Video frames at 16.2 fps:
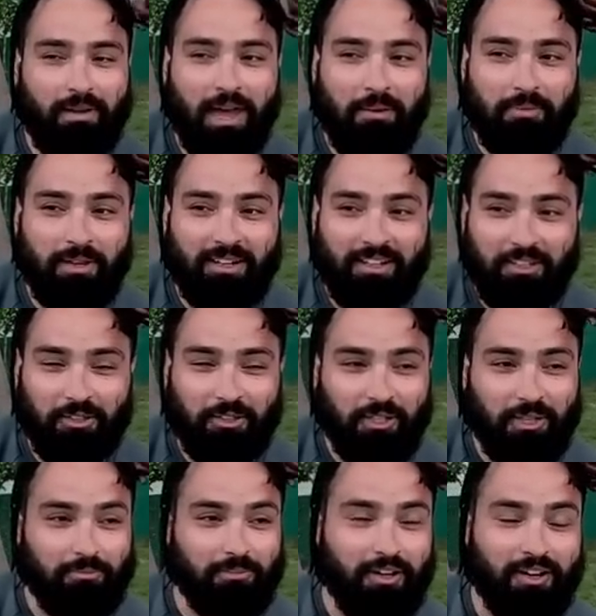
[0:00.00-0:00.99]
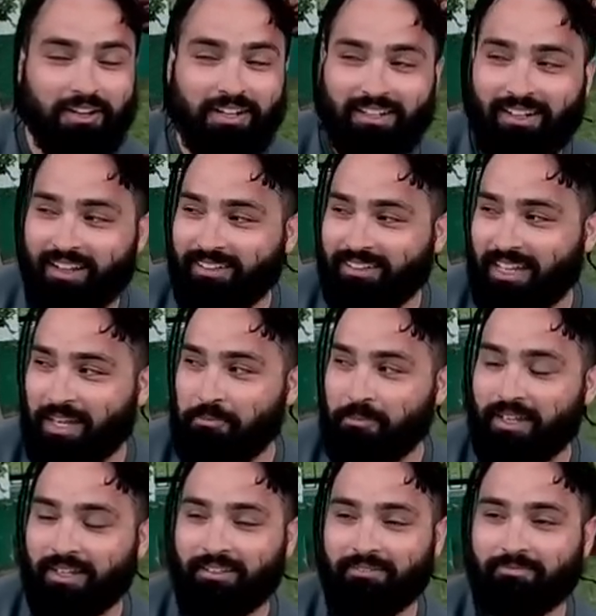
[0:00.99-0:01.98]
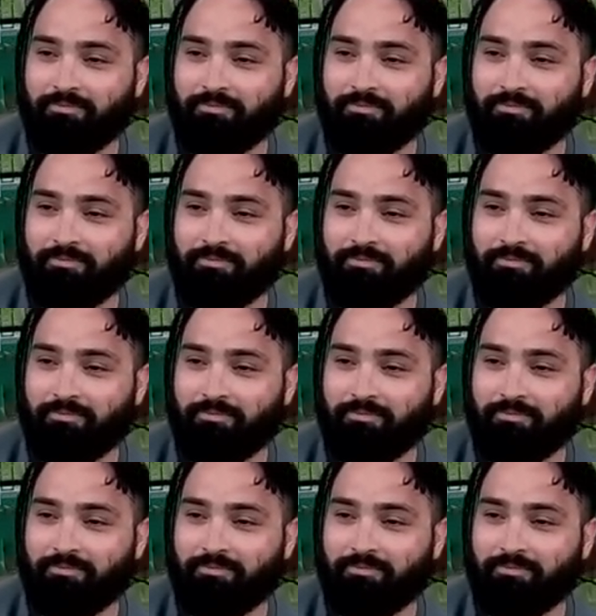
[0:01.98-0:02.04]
The map and then you do him dirty like that, man.